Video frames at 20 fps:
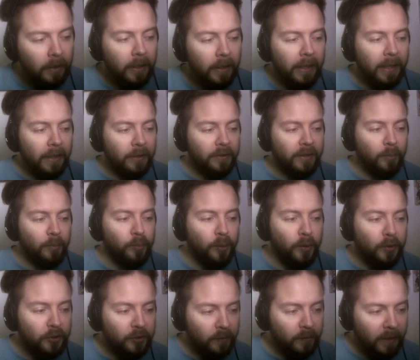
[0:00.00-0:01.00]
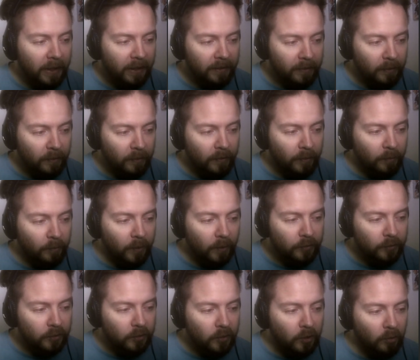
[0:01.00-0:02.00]
and they put you at the
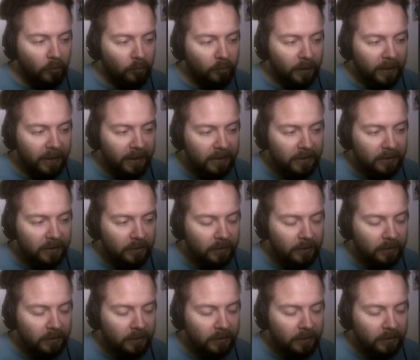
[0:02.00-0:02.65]
most complex,